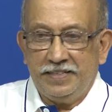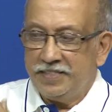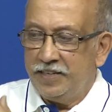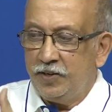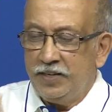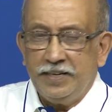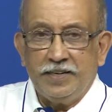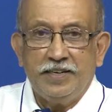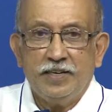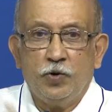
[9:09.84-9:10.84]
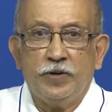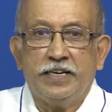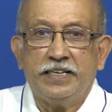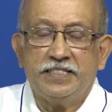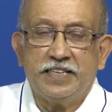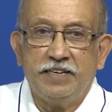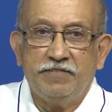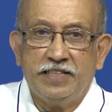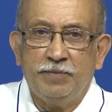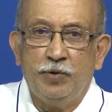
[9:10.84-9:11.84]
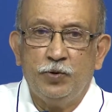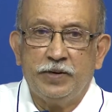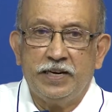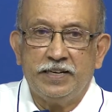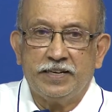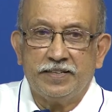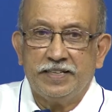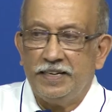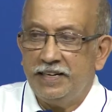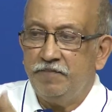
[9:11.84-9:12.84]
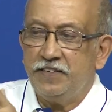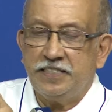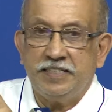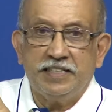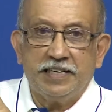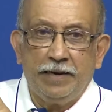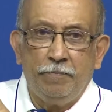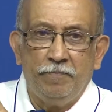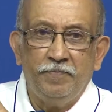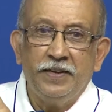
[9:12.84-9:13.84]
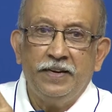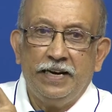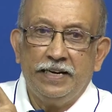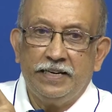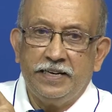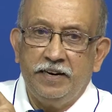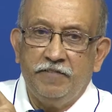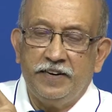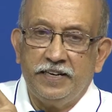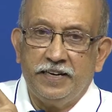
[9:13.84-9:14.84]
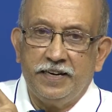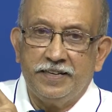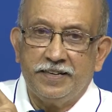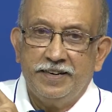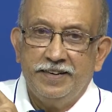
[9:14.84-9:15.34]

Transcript: this thing or coat it inside with a blue color thing and if I change the cap I get a different color.